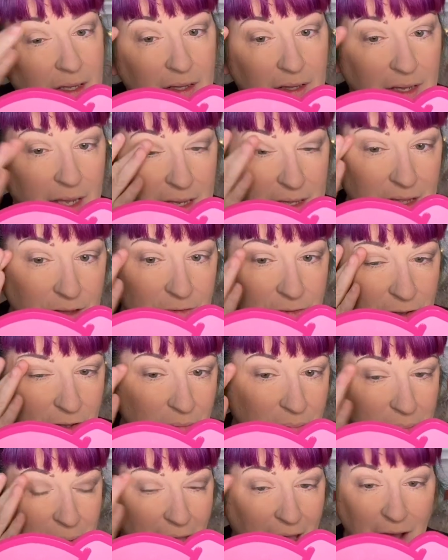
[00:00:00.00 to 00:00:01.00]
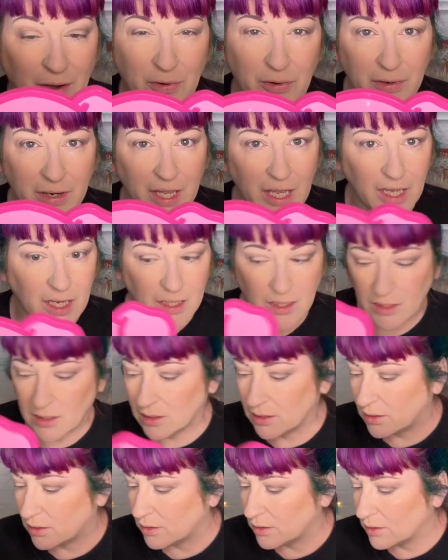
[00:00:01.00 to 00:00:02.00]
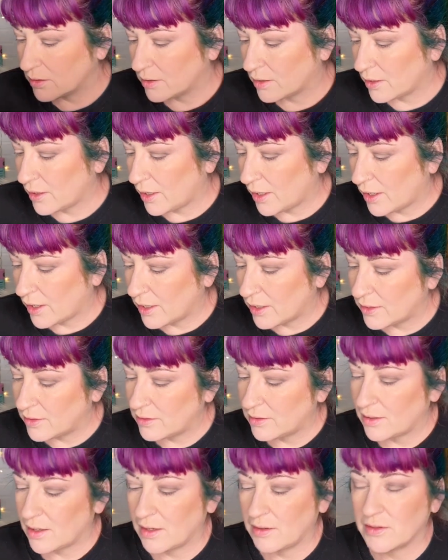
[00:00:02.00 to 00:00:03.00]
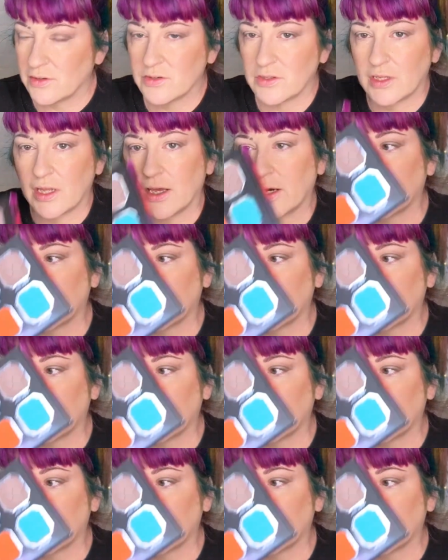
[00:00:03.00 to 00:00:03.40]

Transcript: Like they feel powdery, and there's a lot